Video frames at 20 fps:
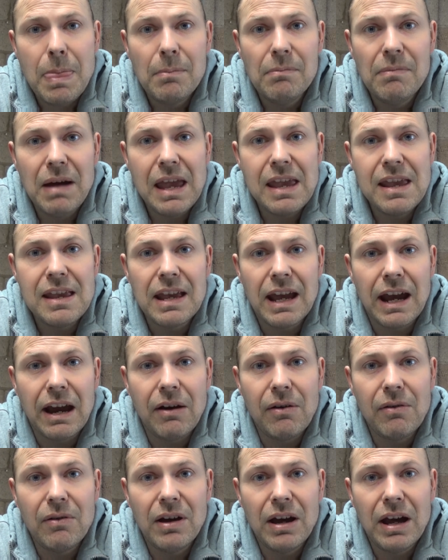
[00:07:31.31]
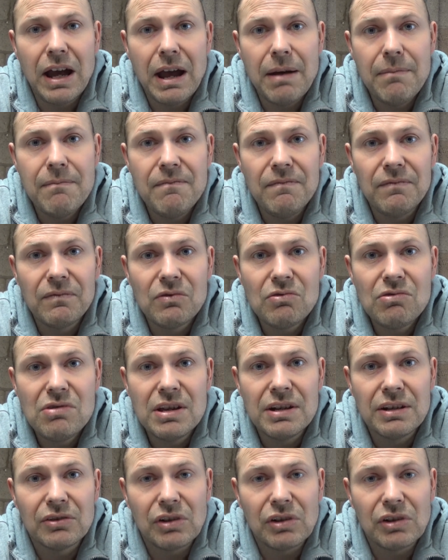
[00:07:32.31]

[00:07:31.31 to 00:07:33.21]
May get out in a